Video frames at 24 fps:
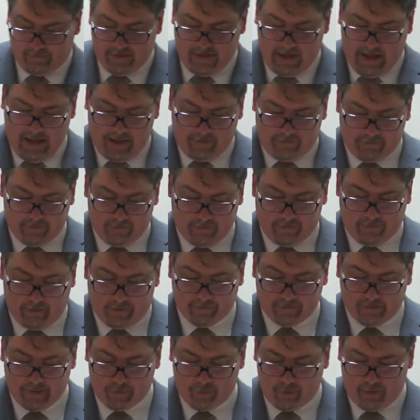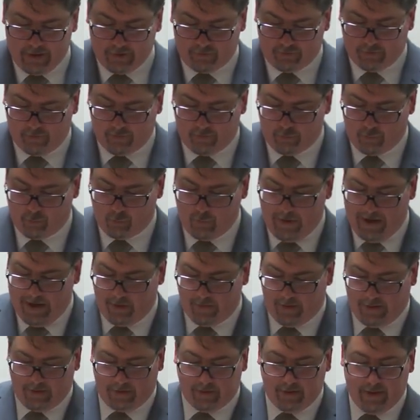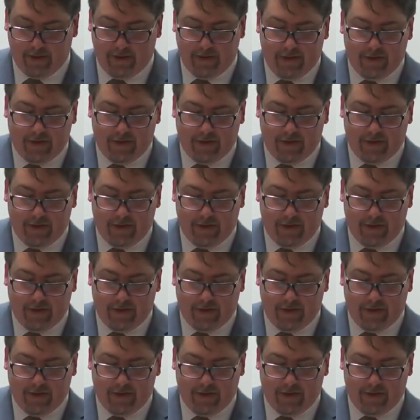The Essence of Liberation Through Wearing,